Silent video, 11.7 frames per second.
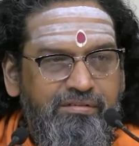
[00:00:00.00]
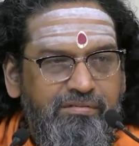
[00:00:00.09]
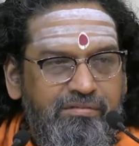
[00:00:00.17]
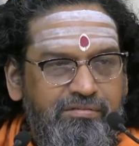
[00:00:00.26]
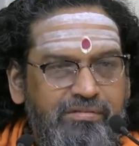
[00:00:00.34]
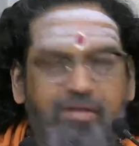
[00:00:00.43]

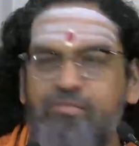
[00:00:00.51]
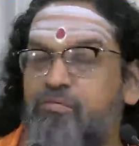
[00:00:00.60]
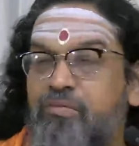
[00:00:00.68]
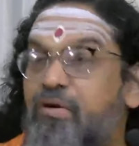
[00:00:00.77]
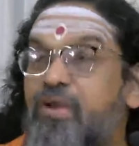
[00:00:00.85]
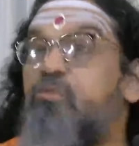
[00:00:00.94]

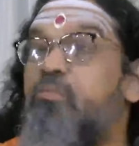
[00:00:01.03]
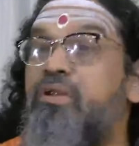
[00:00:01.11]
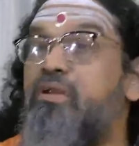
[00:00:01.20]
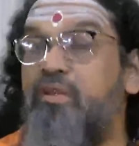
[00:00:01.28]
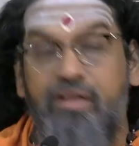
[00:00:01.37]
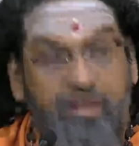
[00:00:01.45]
Why you
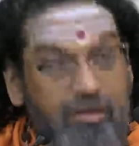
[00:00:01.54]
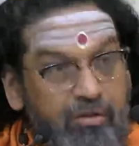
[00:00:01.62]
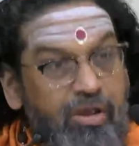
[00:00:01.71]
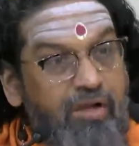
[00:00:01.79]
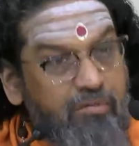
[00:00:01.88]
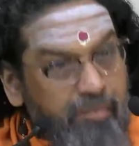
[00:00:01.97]
meditate? You
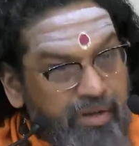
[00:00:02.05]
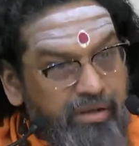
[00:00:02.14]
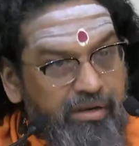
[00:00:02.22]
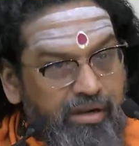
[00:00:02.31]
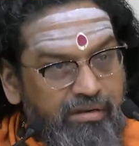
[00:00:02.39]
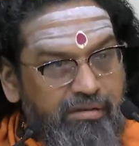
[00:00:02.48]
have to
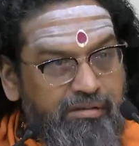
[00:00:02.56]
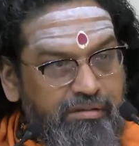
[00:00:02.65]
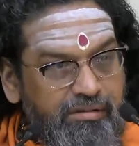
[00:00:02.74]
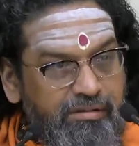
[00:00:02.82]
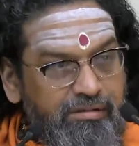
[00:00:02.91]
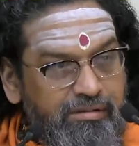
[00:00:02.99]
meditate.
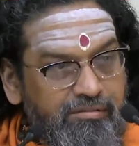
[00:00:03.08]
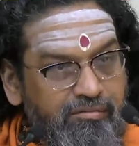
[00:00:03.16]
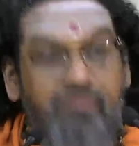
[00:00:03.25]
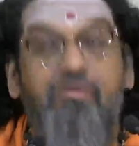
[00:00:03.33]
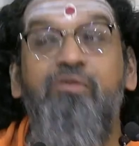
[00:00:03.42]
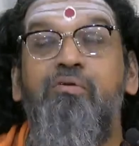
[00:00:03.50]
What
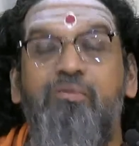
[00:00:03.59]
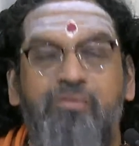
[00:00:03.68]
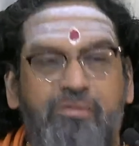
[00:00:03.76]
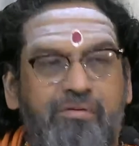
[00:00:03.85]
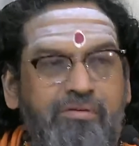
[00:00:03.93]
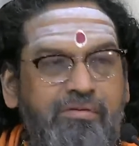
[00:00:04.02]
will you do?
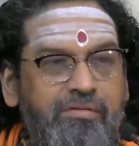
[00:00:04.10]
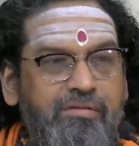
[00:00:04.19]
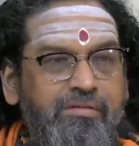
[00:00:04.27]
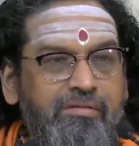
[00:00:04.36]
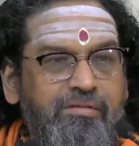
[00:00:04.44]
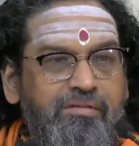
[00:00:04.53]

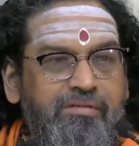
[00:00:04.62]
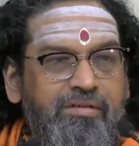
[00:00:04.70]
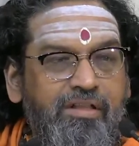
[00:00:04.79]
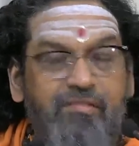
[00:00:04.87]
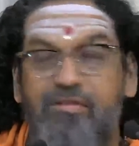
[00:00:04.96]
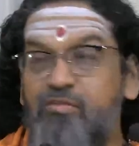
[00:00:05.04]

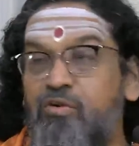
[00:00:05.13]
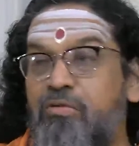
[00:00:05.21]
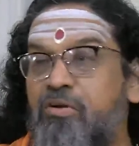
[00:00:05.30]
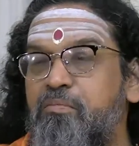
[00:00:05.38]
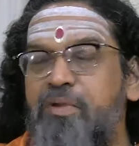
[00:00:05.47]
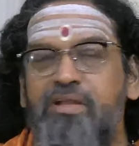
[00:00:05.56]
Otherwise you will be
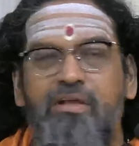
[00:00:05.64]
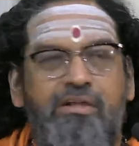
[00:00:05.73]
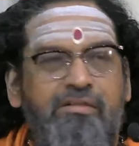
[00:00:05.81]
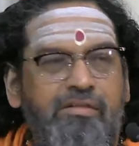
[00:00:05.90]
on medication.